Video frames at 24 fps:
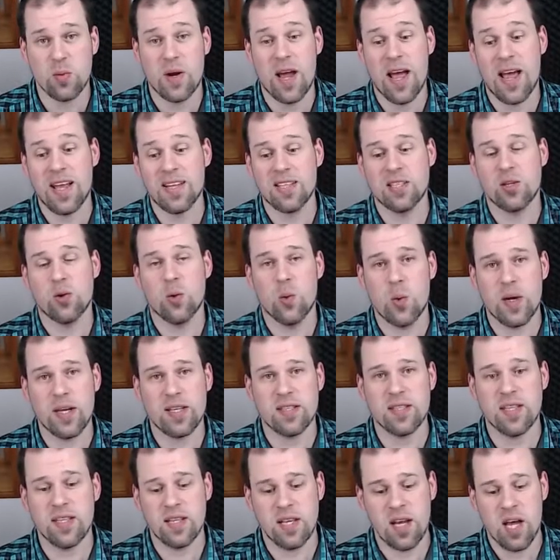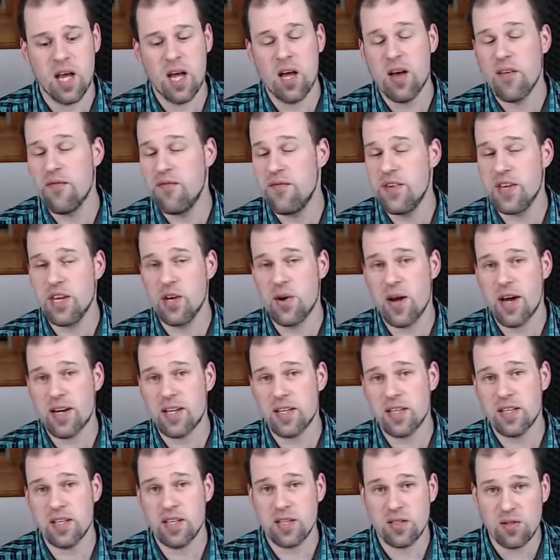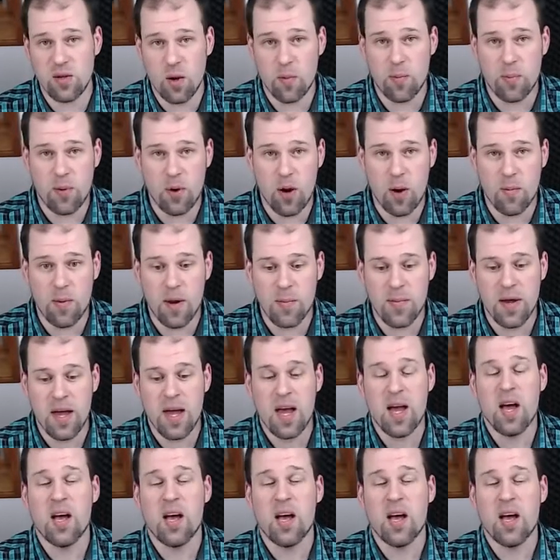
and QuickSync video editing is no problem.